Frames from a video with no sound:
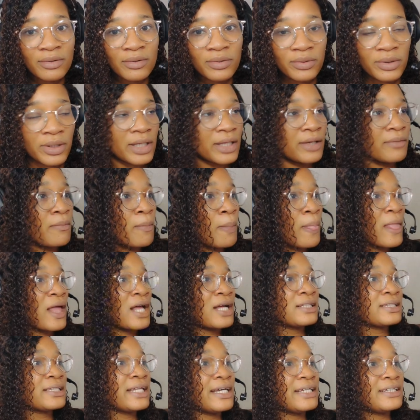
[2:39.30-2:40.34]
Okay.
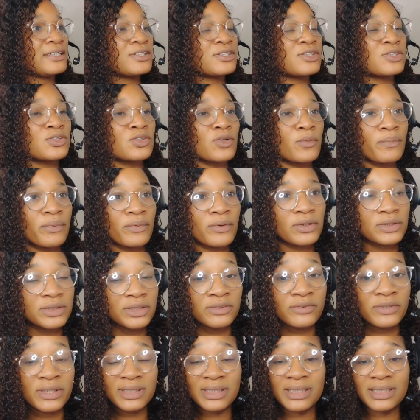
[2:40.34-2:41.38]
Then
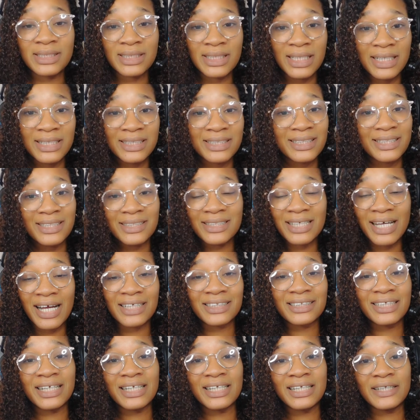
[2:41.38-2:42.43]
the resistance is
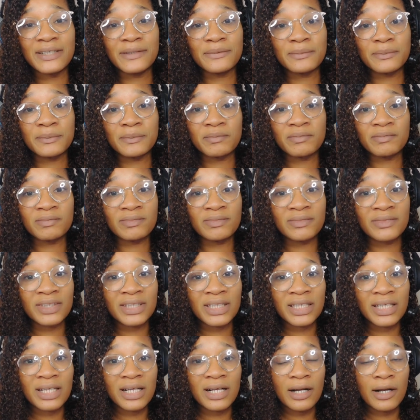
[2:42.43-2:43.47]
actually
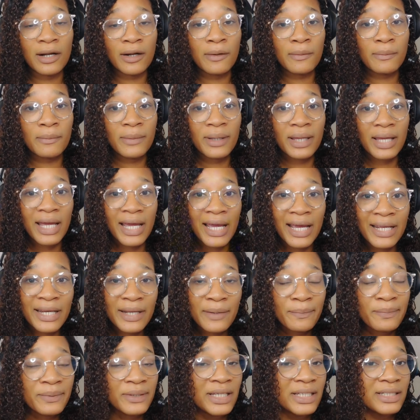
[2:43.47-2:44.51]

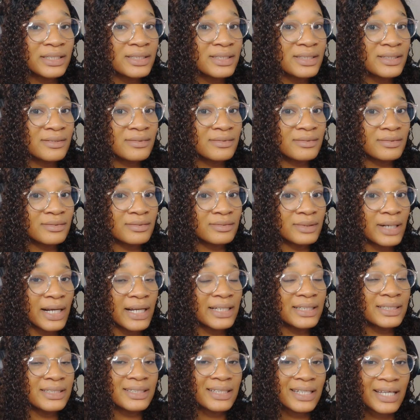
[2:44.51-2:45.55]
any place,
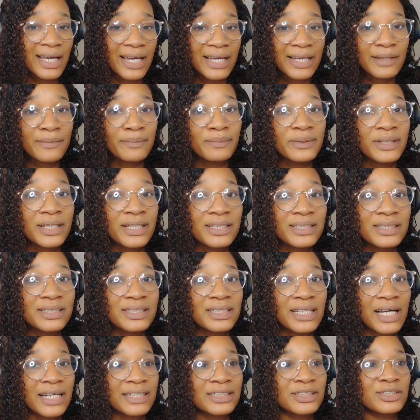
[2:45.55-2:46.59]
right? Any place
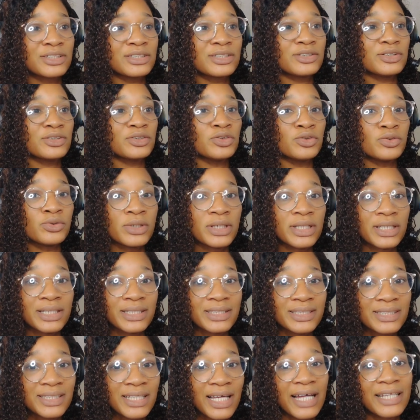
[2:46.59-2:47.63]
that you
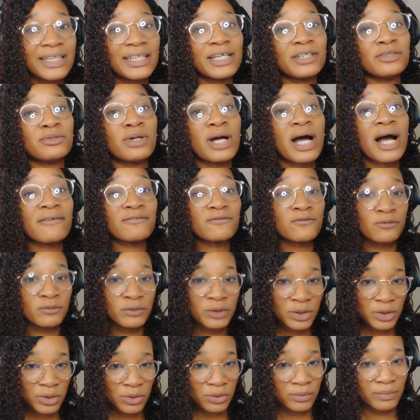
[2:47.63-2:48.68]
hit and then you have to
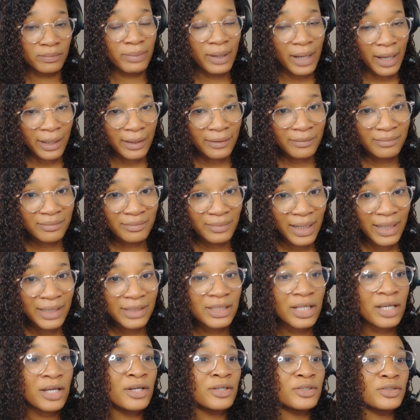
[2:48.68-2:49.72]
return back,
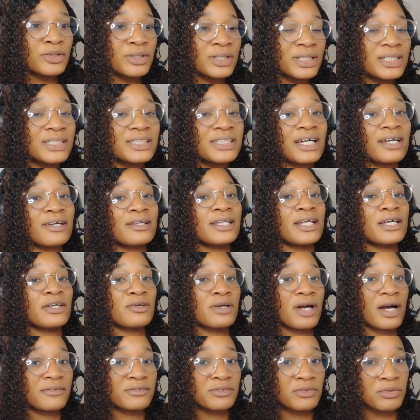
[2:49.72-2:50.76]
right? You hit and then
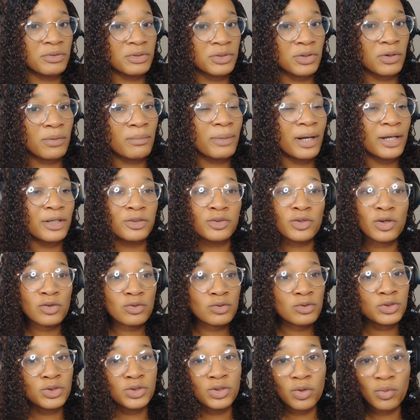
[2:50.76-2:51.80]
you have to return back. You don't
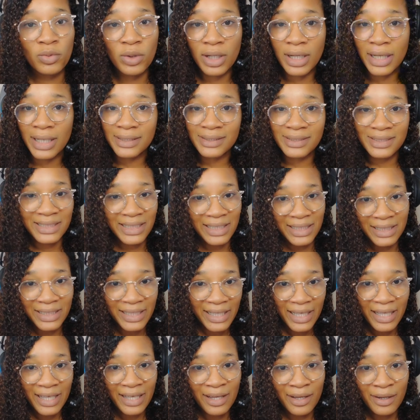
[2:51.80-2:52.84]
go to your work and stay
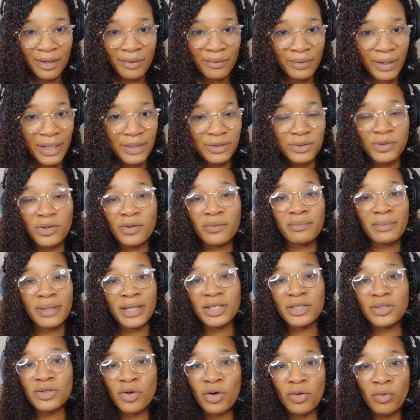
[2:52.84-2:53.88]
there, right? You don't
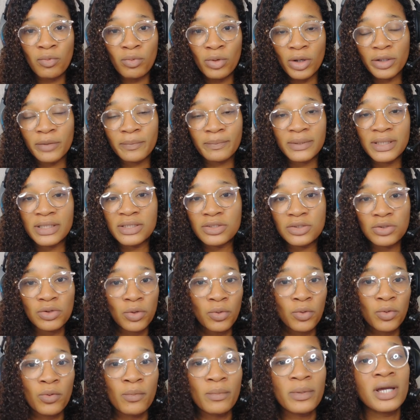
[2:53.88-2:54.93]
make your workplace your
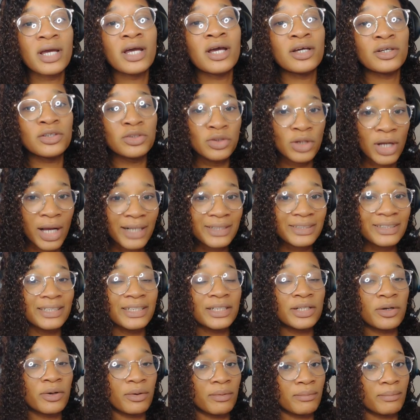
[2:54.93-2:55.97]
home. You
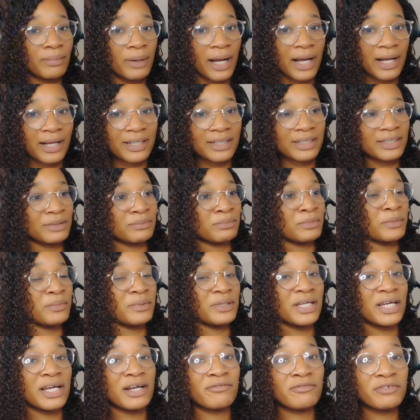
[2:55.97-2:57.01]
actually come back,
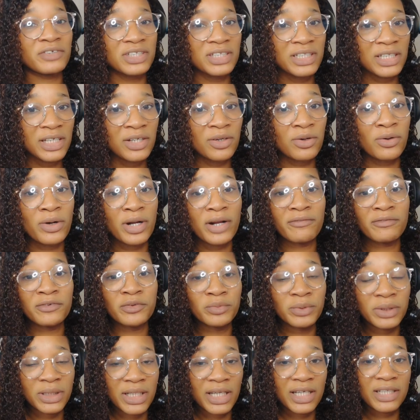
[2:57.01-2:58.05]
maybe every day or every
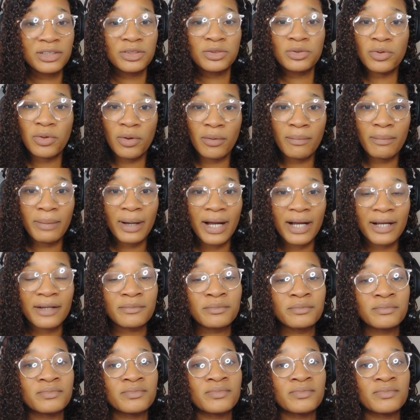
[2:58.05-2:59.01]
weekend. You come back